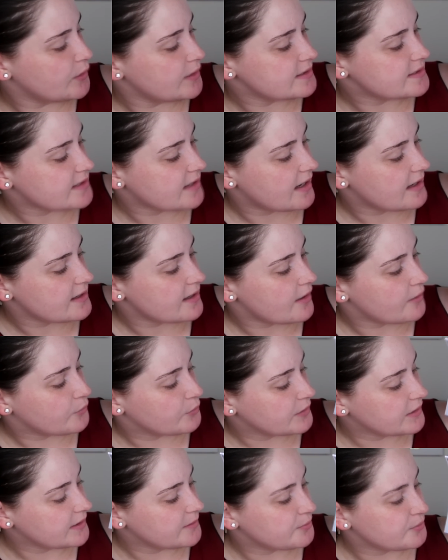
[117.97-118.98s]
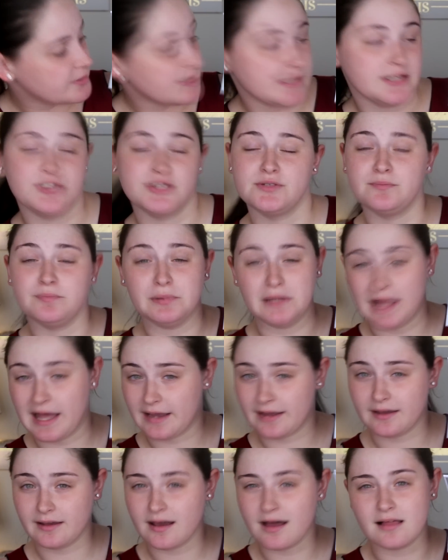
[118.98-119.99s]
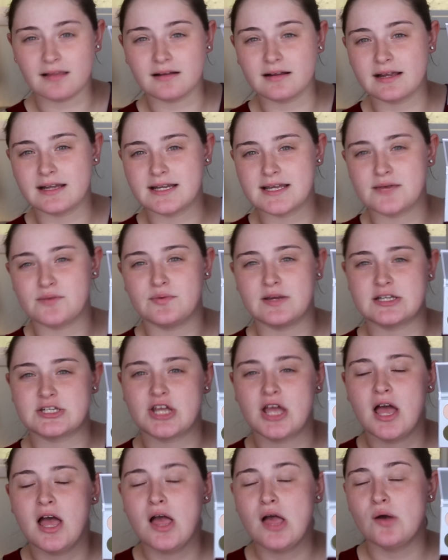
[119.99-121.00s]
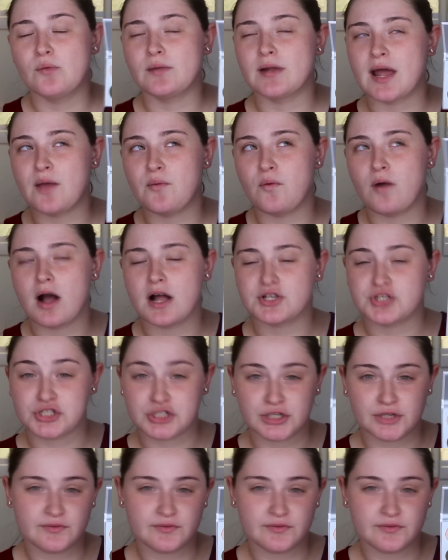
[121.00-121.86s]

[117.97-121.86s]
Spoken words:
It's got a really pretty black color in it, which when I watched